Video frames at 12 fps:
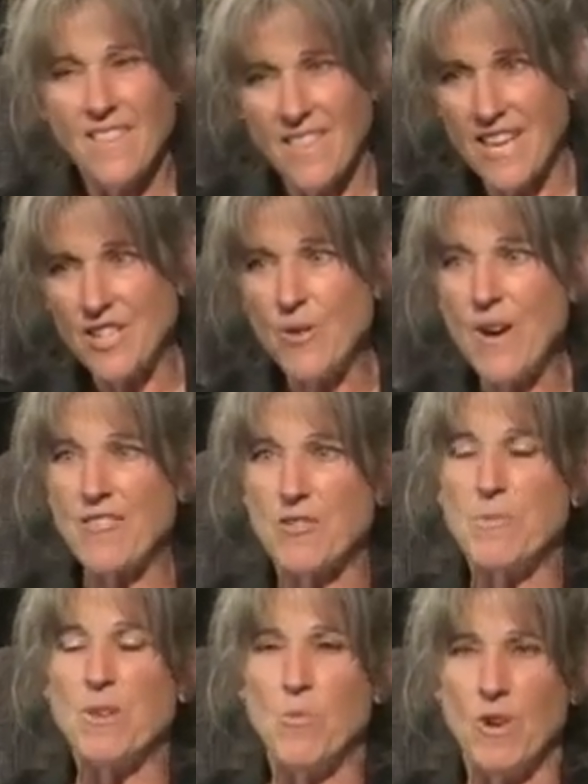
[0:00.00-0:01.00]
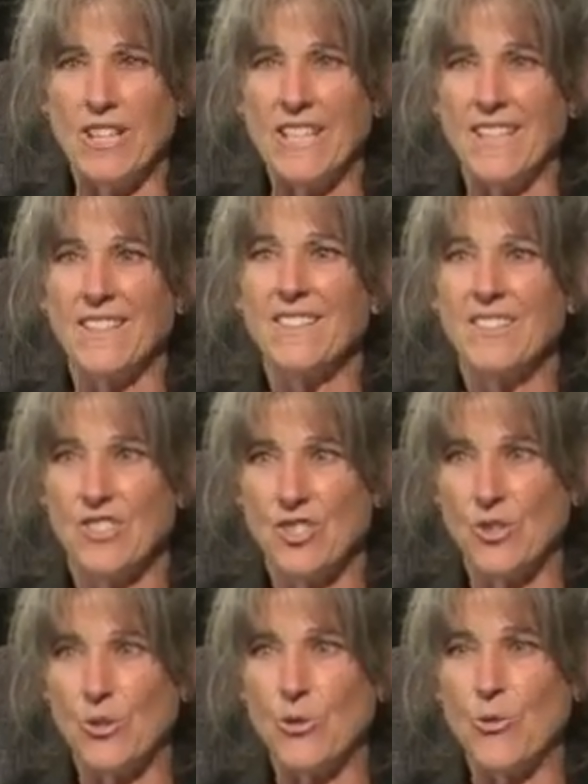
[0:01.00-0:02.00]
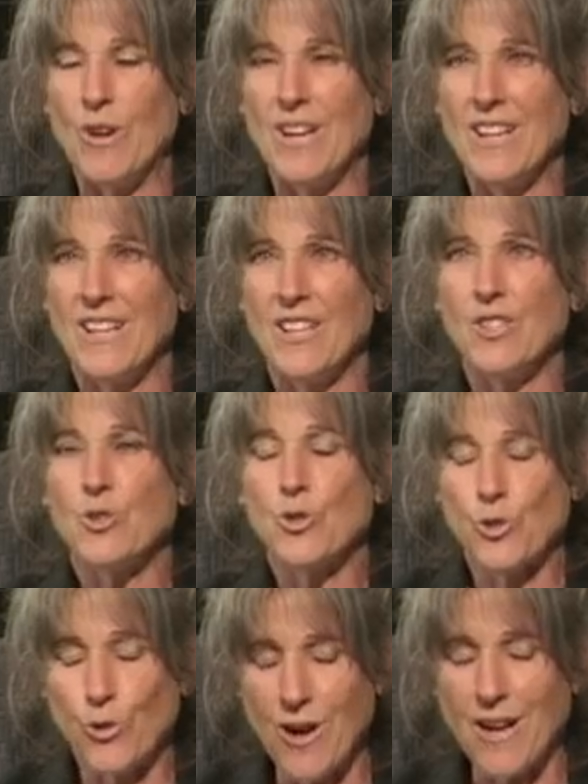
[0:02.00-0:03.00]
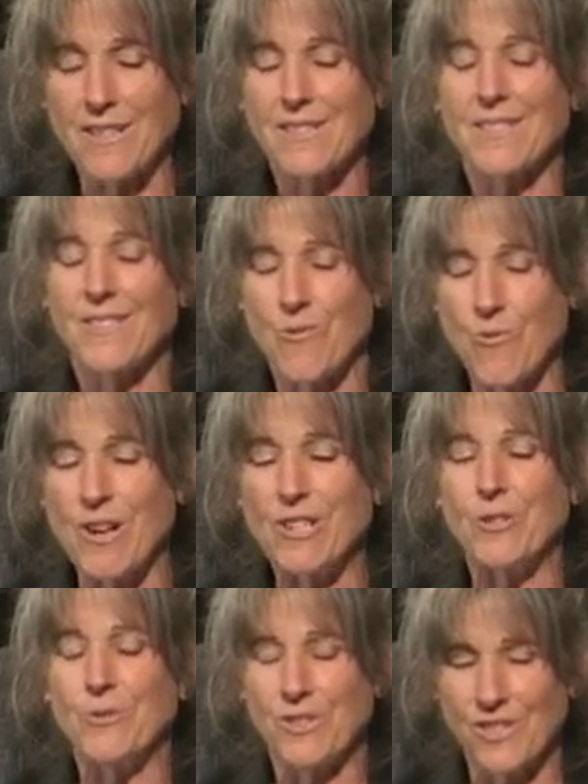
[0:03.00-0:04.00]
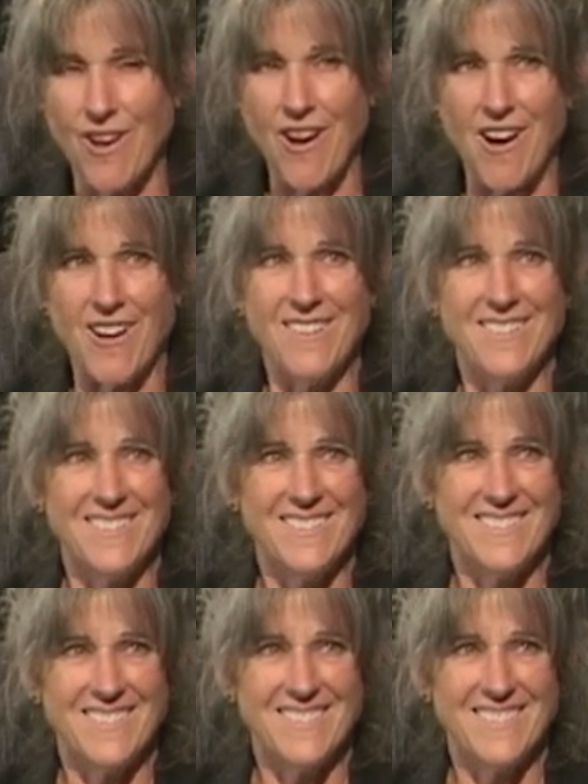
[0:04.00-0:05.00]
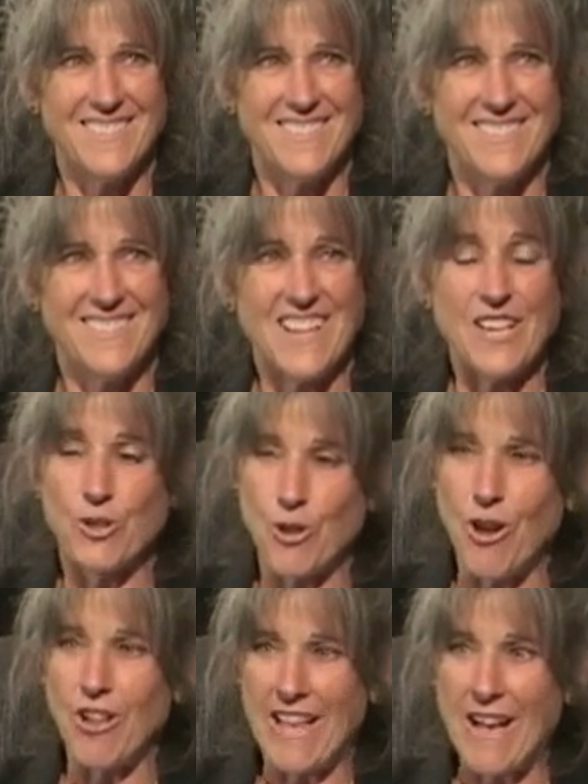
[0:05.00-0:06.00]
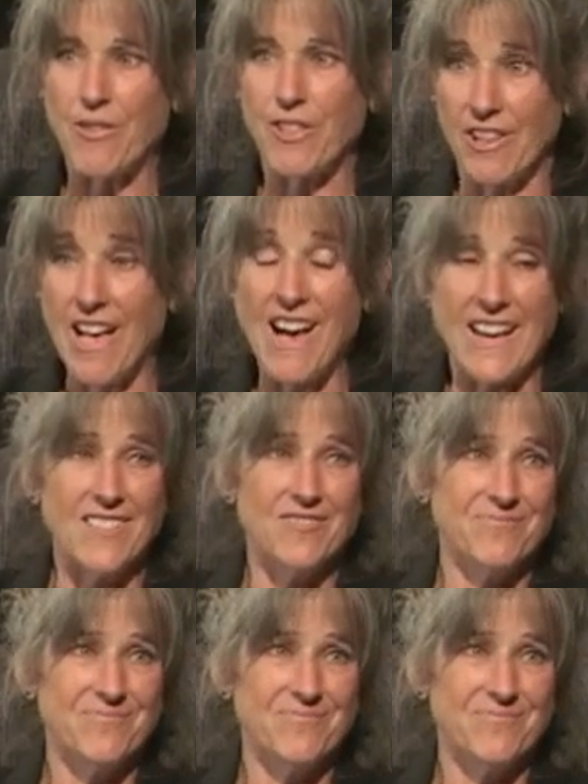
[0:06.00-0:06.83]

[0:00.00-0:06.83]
Then you have to be willing to trust what you saw and call out the lie.